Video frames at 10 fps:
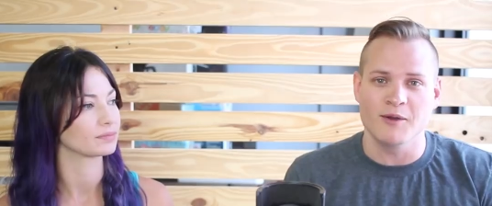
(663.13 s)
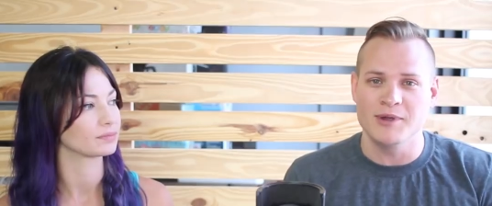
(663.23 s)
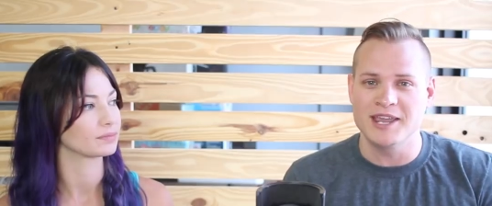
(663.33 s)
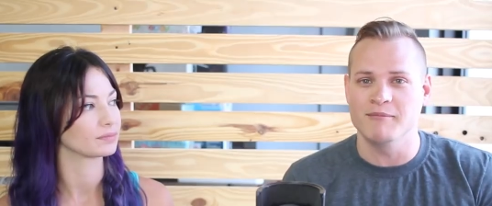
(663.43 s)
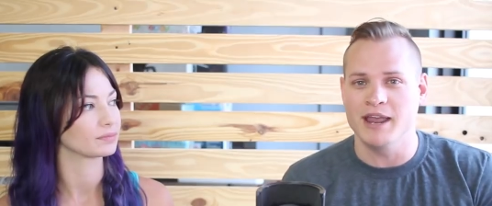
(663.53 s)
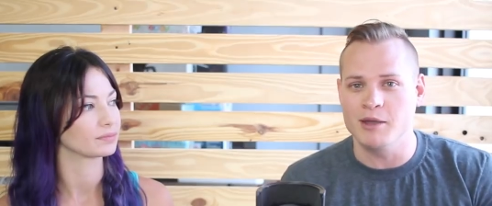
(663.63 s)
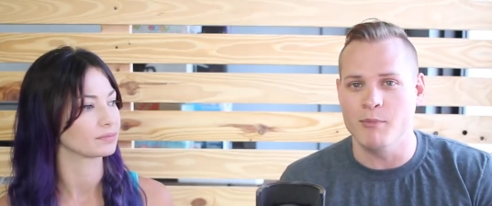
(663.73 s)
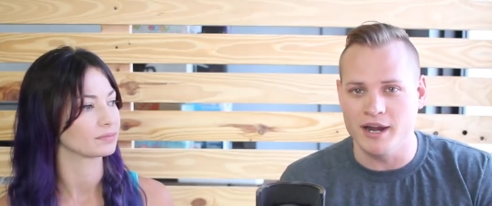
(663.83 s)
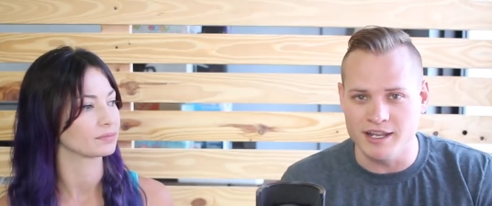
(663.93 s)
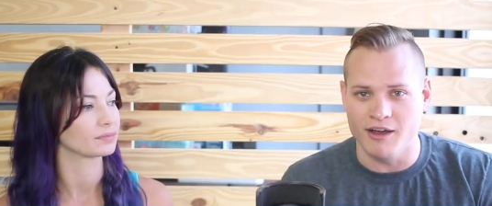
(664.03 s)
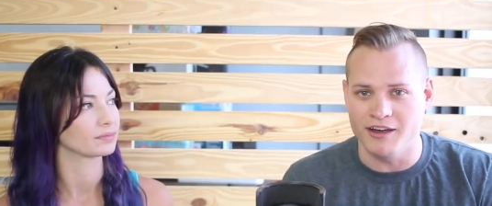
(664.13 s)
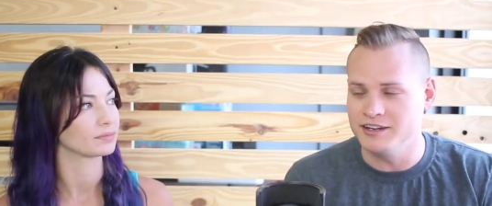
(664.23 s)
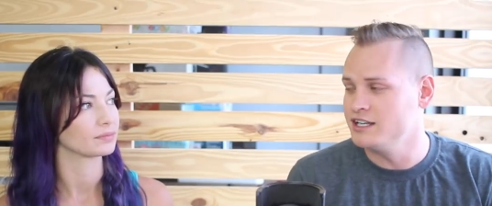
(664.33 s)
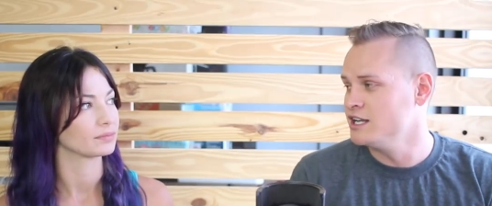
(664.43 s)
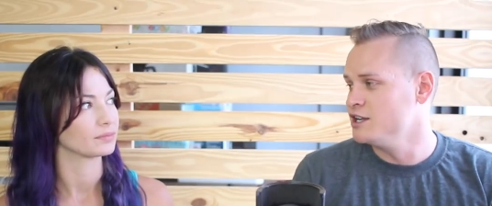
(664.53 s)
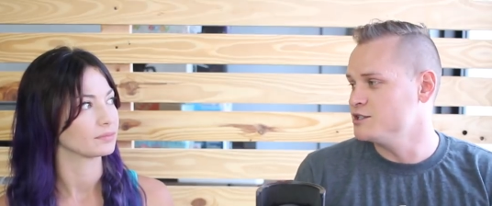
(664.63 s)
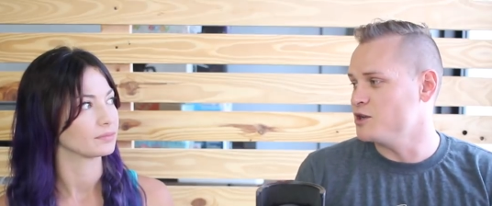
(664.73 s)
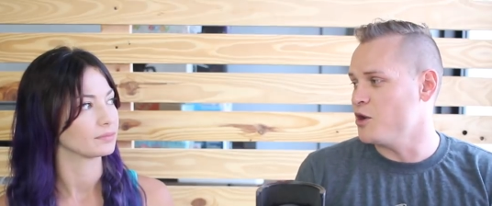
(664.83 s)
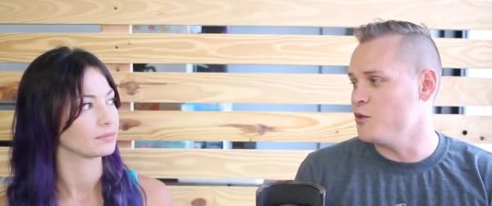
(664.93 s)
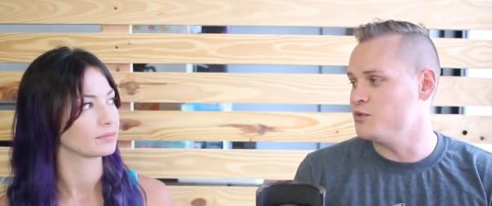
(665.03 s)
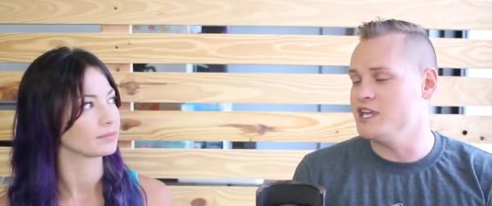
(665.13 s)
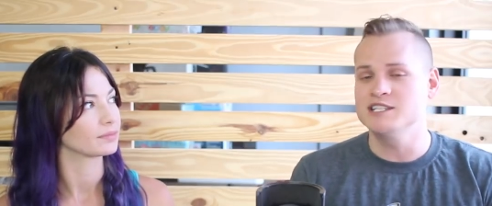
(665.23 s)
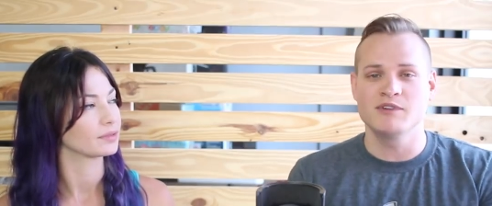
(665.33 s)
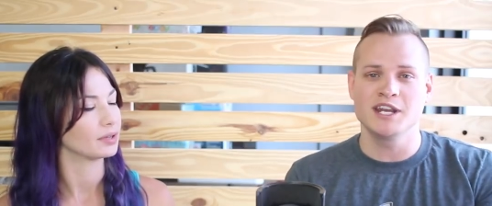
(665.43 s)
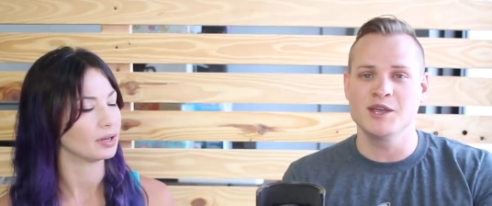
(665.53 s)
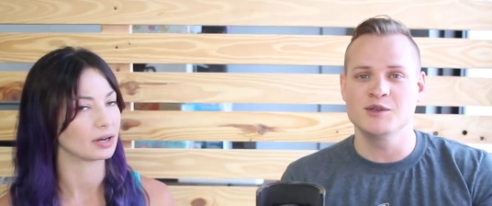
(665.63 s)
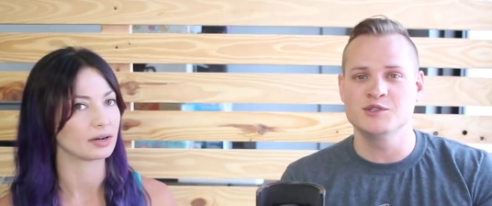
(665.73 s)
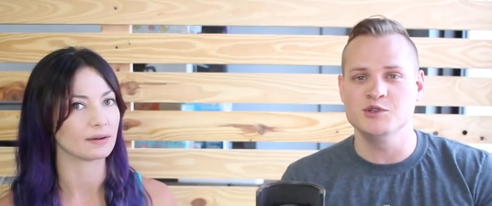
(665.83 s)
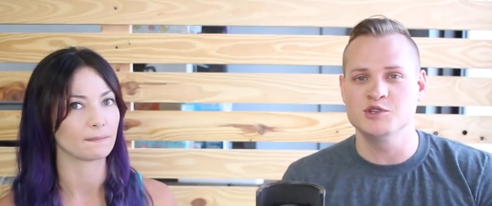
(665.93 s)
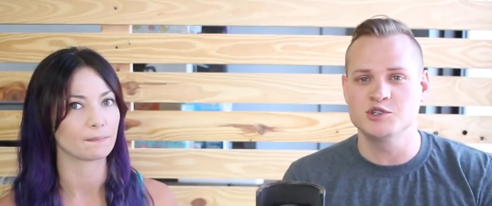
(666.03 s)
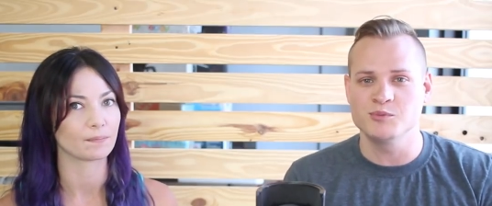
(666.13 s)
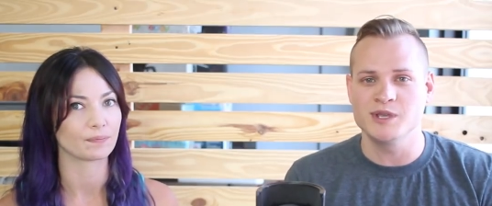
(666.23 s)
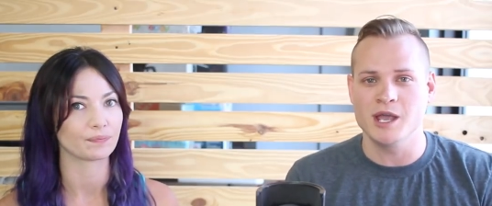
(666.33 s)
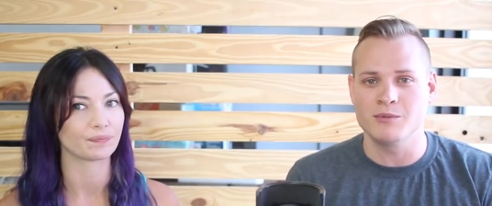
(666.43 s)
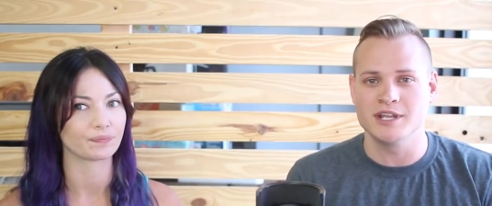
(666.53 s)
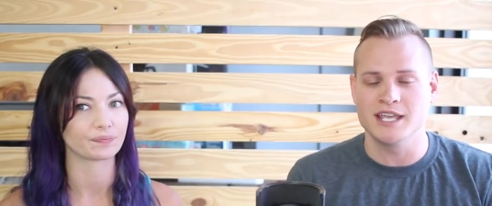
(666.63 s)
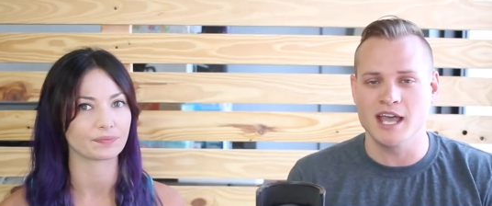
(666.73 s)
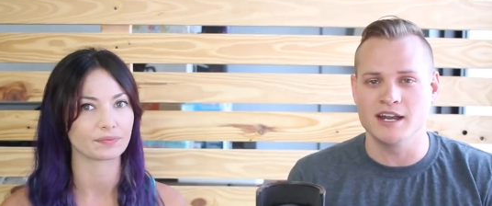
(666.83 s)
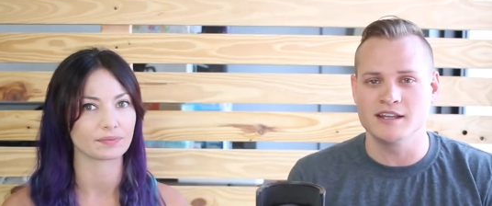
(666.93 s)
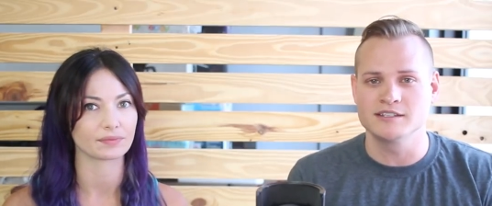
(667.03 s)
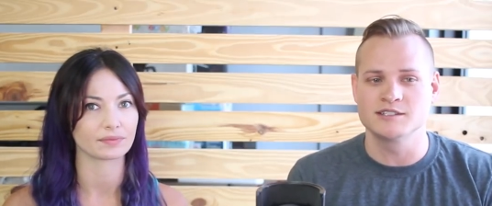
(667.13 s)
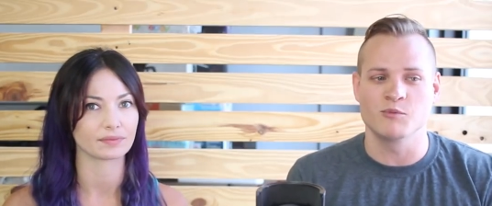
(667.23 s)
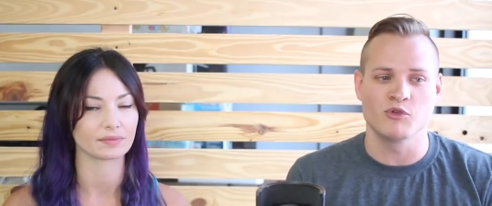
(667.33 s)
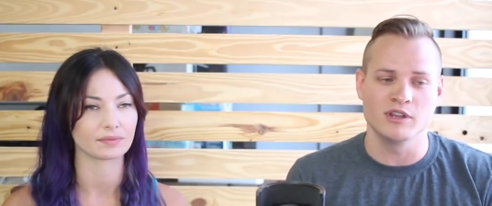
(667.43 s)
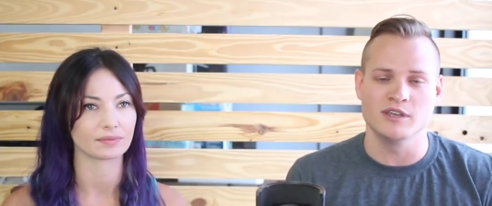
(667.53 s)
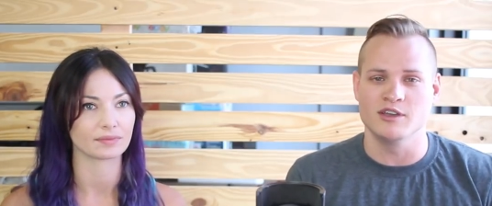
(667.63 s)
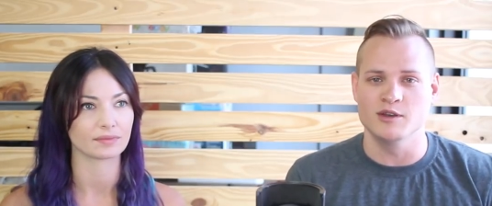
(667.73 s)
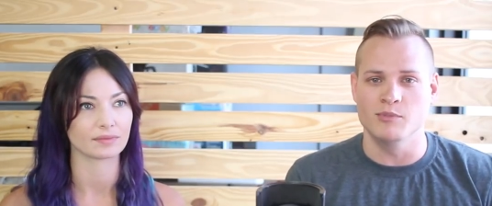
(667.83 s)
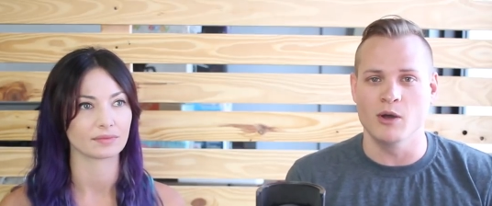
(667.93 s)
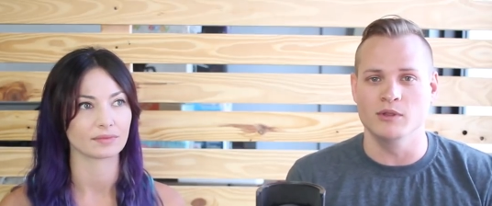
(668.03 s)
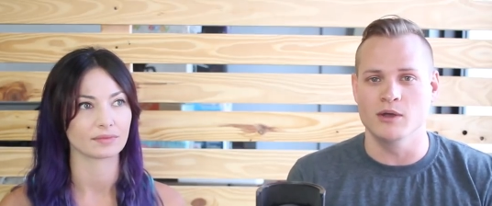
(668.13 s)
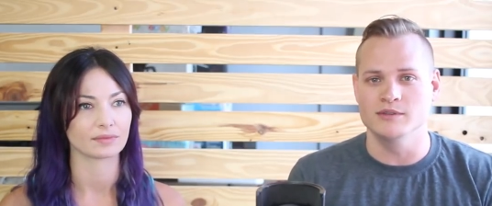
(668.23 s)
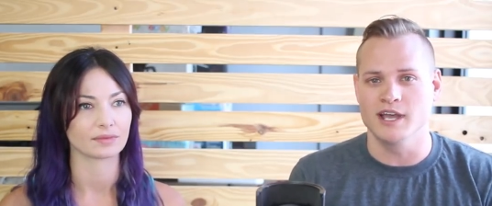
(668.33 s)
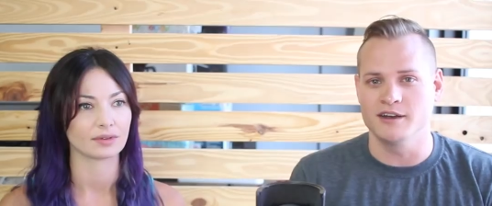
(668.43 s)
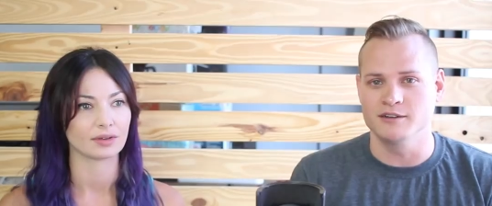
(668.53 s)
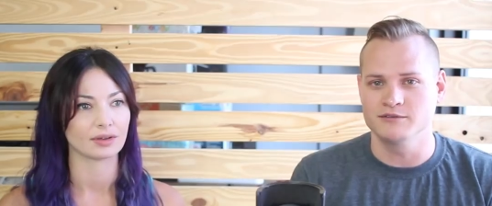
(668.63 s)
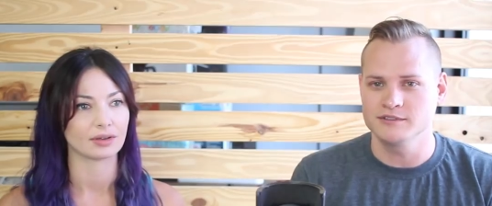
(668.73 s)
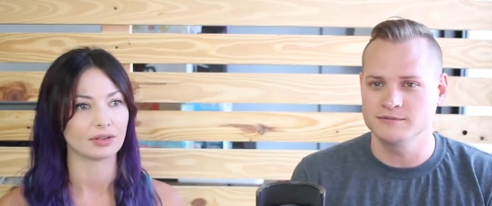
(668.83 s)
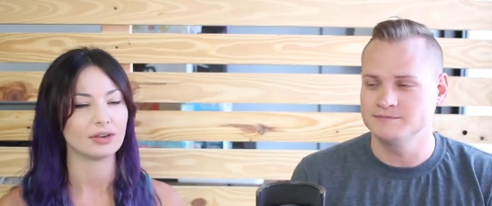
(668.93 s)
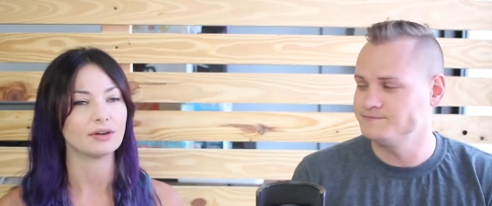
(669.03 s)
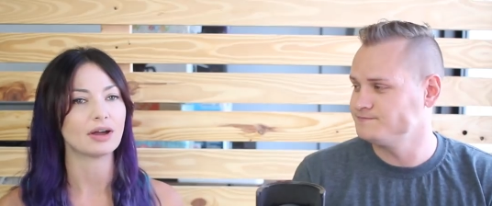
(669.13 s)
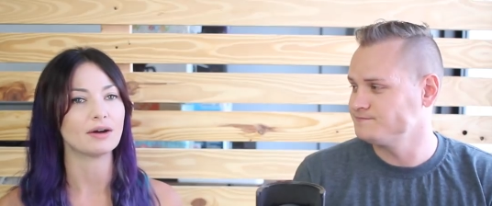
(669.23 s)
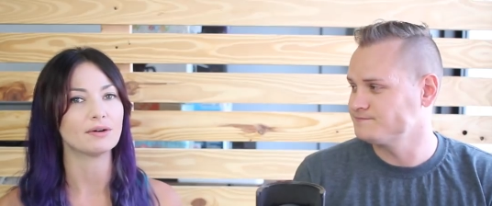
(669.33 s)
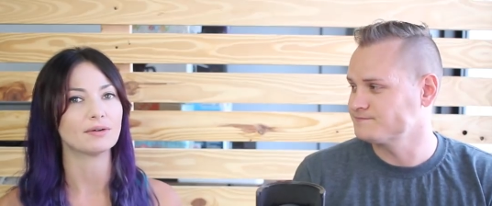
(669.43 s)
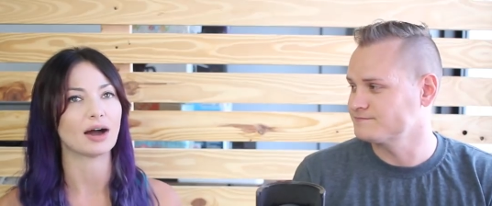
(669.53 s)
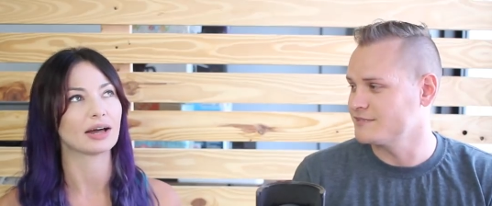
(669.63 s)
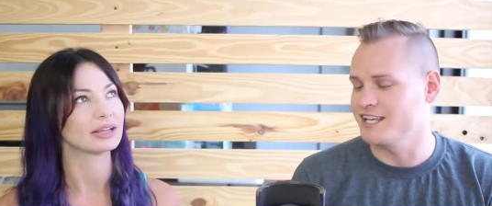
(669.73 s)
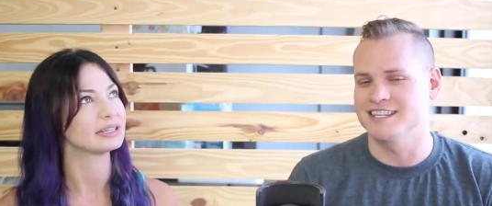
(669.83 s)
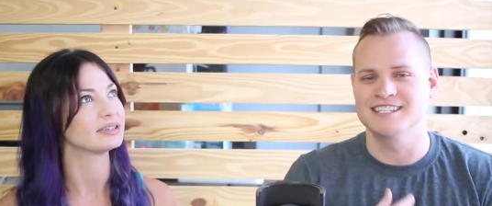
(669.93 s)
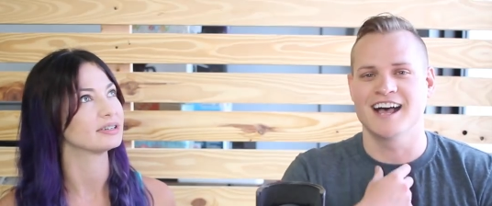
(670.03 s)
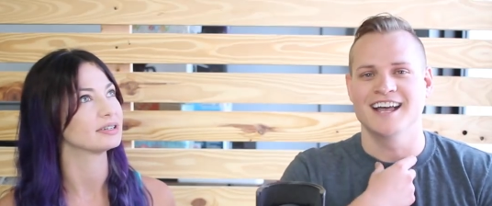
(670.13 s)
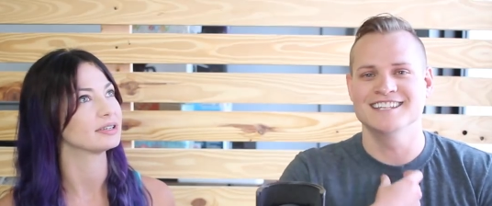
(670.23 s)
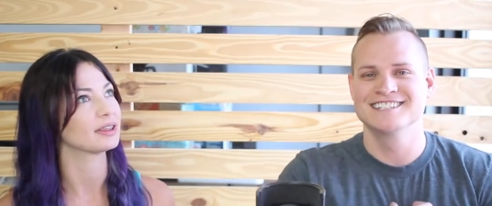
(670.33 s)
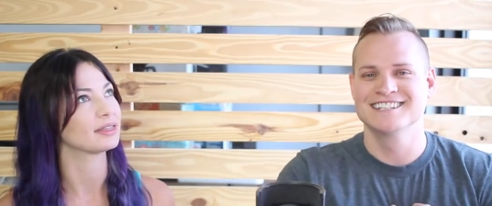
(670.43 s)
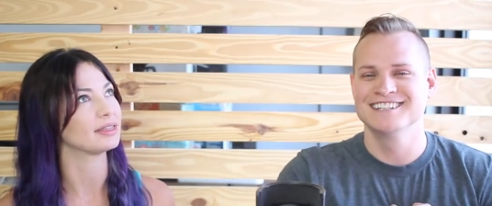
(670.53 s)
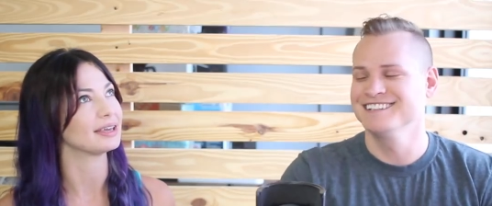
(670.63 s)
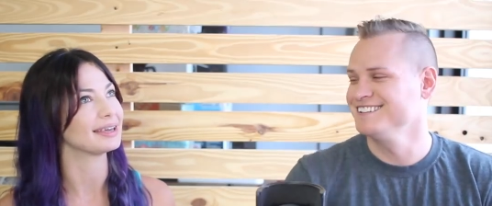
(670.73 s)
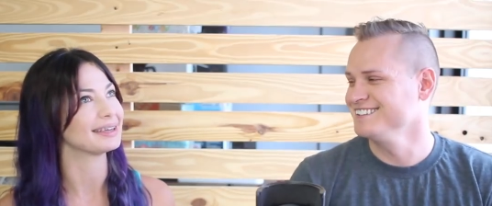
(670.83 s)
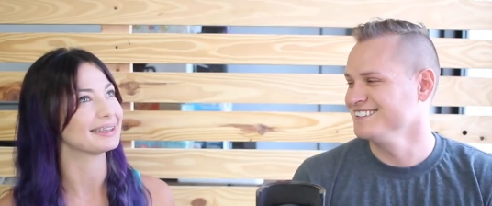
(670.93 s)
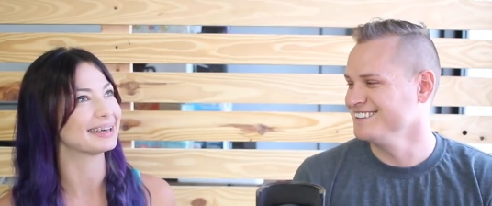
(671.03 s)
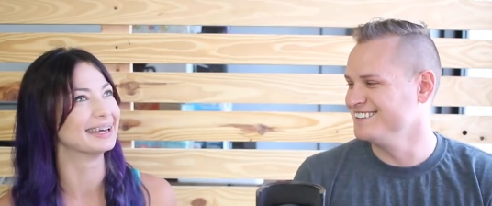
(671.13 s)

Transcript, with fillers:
Speaker 1: that we can make money on. So these videos you should be able to get some really good bolos out of.
Speaker 2: You know how I like, like the to ties. the